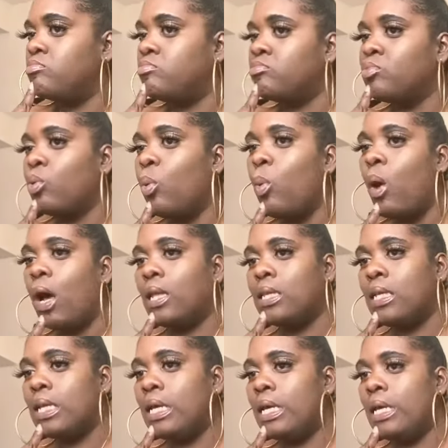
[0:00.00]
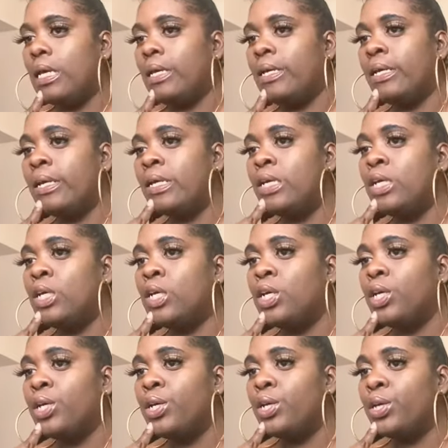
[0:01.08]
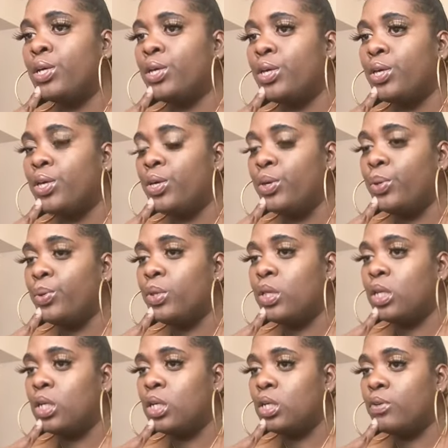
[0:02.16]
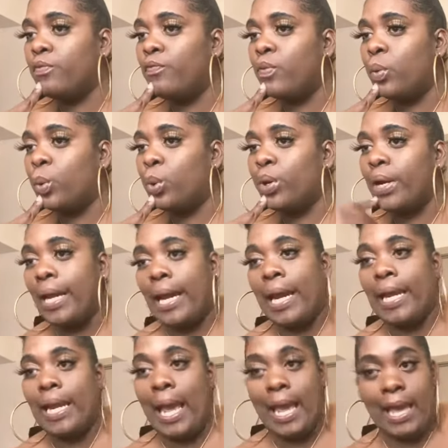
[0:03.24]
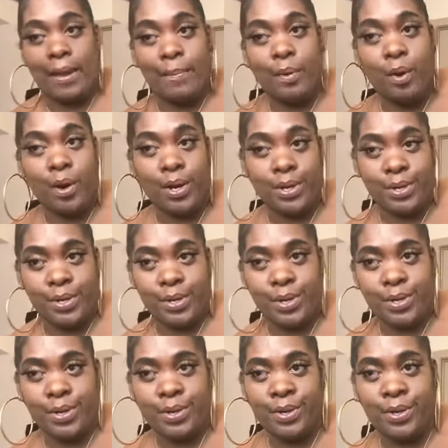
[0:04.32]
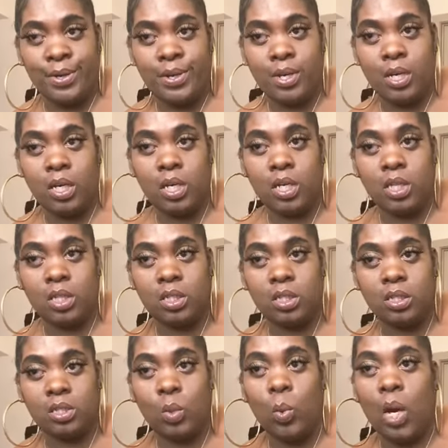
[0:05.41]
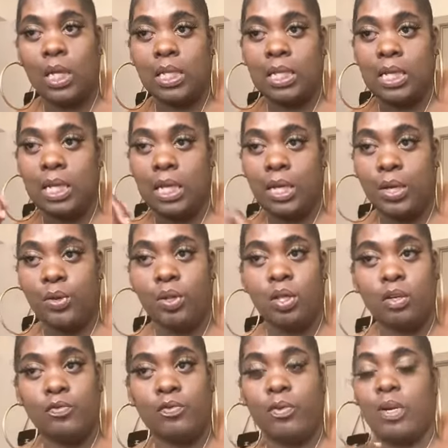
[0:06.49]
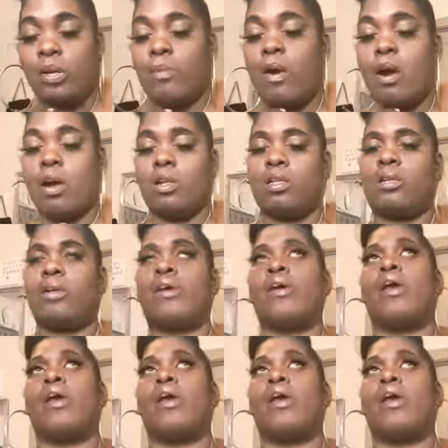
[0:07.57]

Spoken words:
quality you look for in a partner. Quality you look for in a partner.